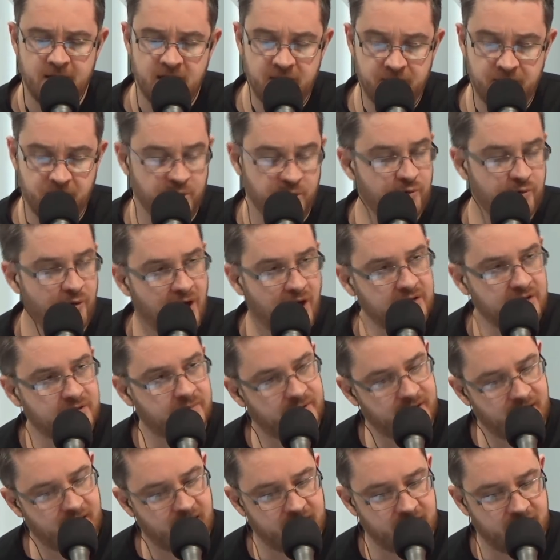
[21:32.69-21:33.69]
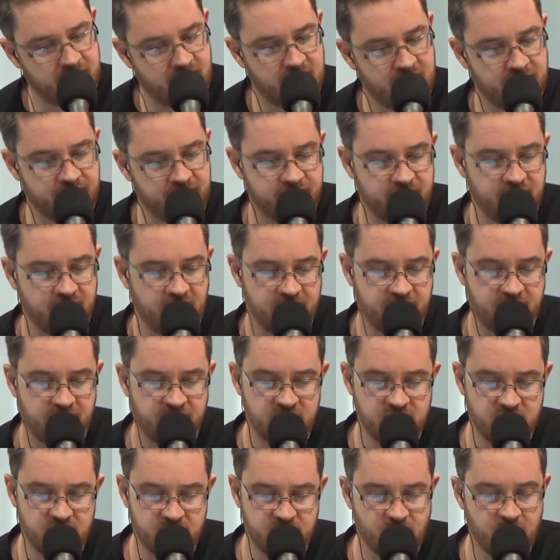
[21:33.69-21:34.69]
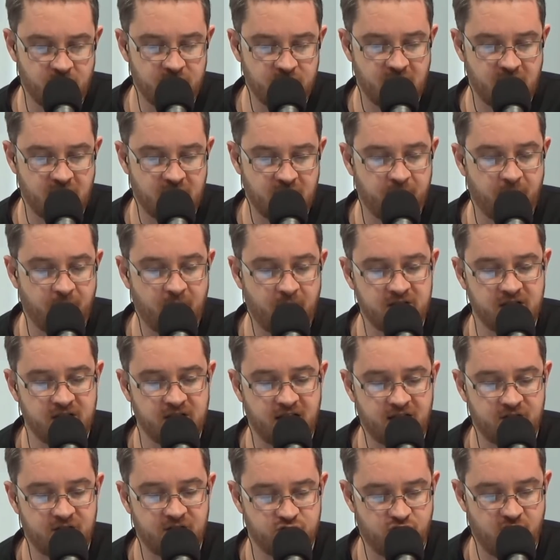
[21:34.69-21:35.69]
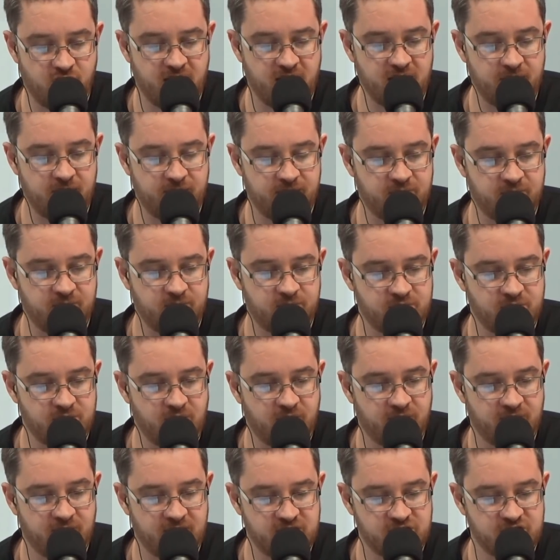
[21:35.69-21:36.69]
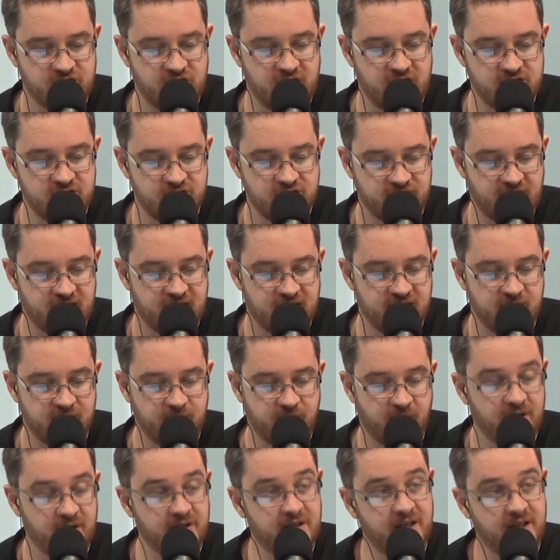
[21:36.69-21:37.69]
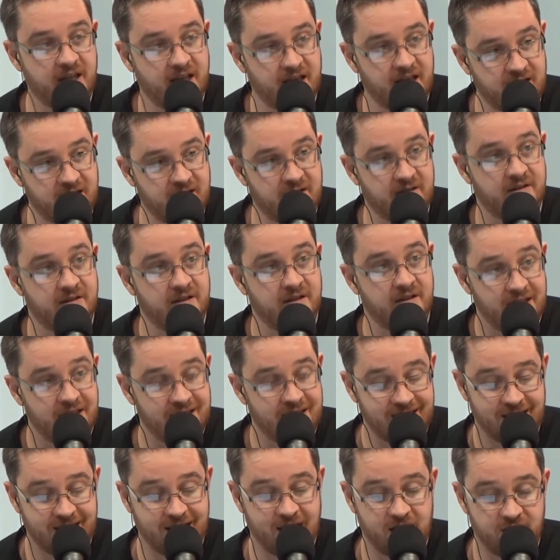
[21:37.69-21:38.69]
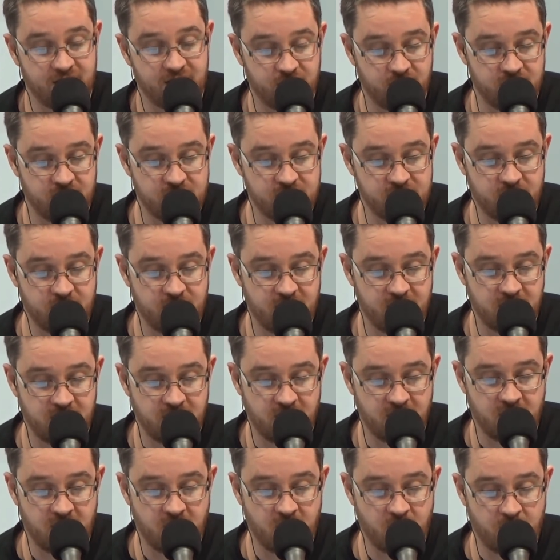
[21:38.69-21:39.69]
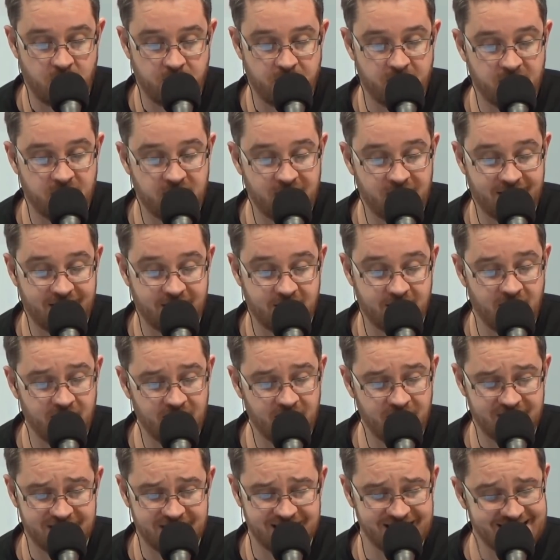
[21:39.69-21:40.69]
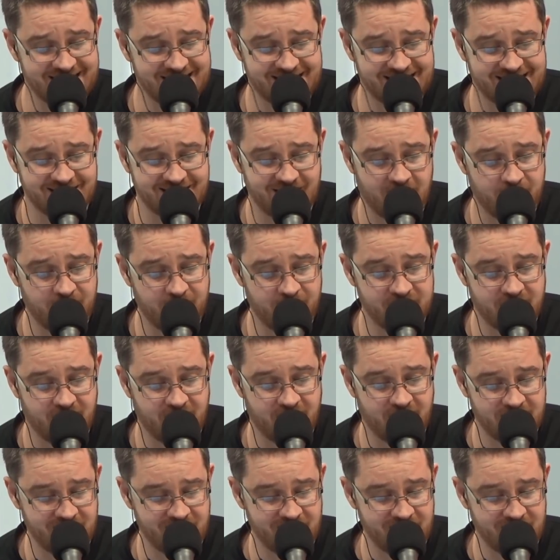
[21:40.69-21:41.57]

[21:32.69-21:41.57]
He rocked him and finished. So I think if Bochniak can drag him into a sort of an exchange like that, I think Bochniak can get it done. So yeah, I'm gonna go with Bochniak. I'm gonna say stoppage again.